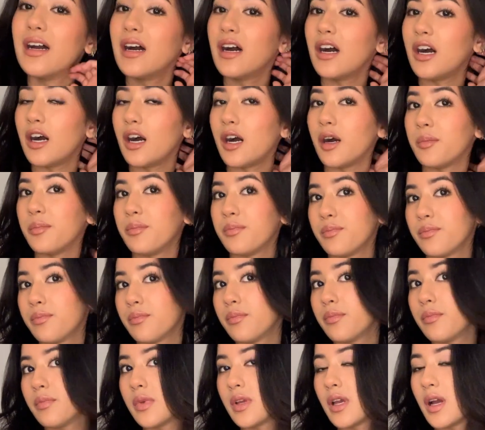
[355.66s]
um
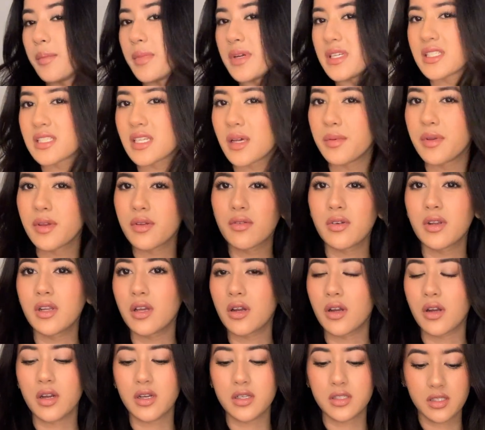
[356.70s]
yeah my stomach really
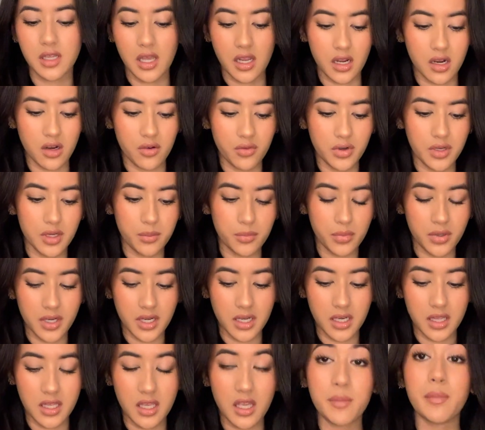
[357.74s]
hurts I can't really put
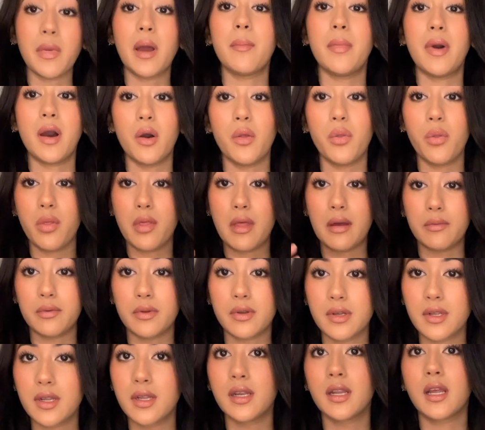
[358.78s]
anything in my mouth without
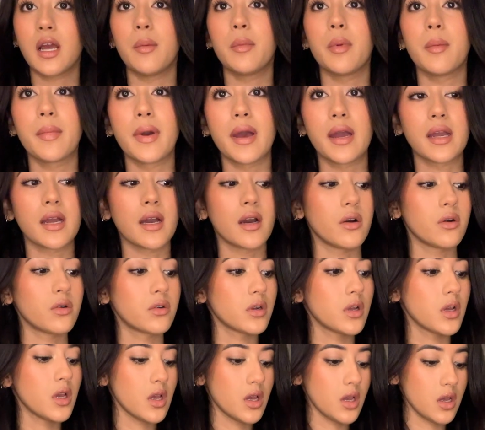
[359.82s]
it coming back out
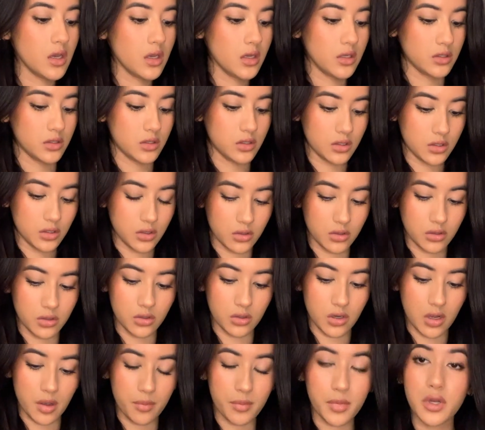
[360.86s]

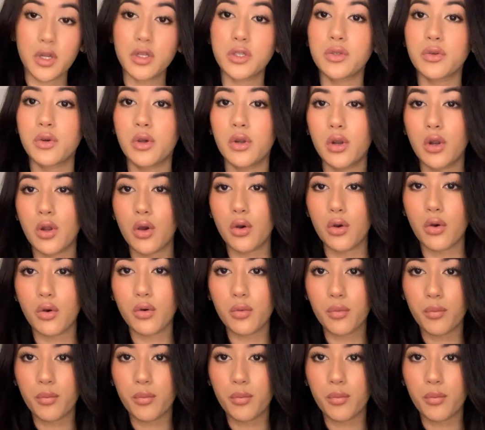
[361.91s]
so I'm gonna do a low